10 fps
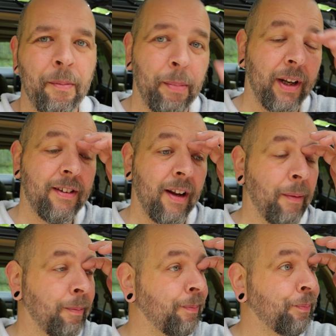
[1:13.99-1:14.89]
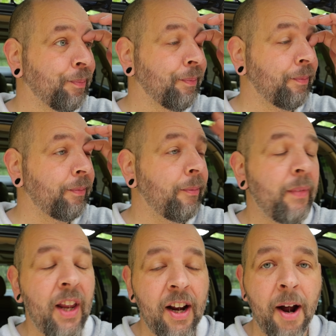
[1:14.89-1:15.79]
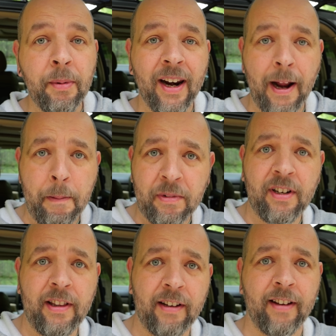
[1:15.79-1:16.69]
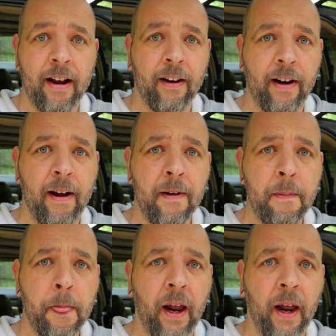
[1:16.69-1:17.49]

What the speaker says: But I'm going to empty this out now,